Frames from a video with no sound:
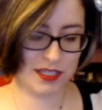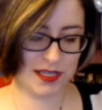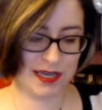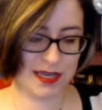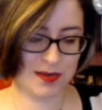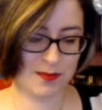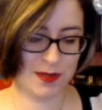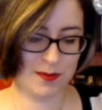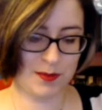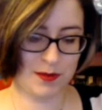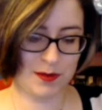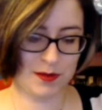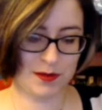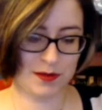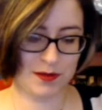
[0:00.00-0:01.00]
Academy
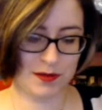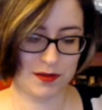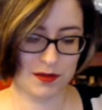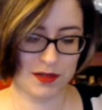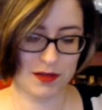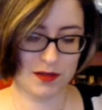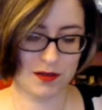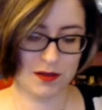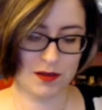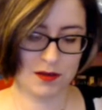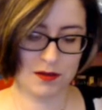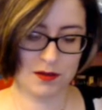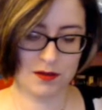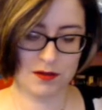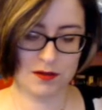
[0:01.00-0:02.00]
booth,
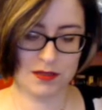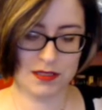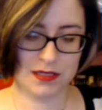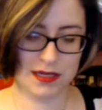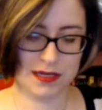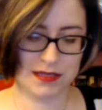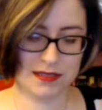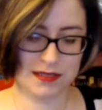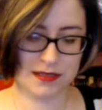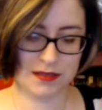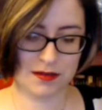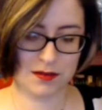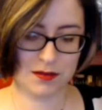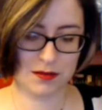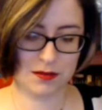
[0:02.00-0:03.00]
who does
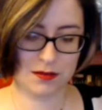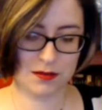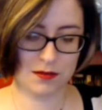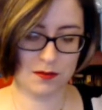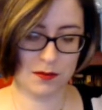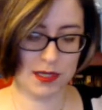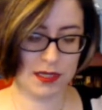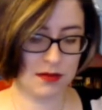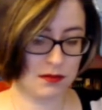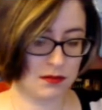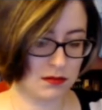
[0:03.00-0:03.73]
a whole... What?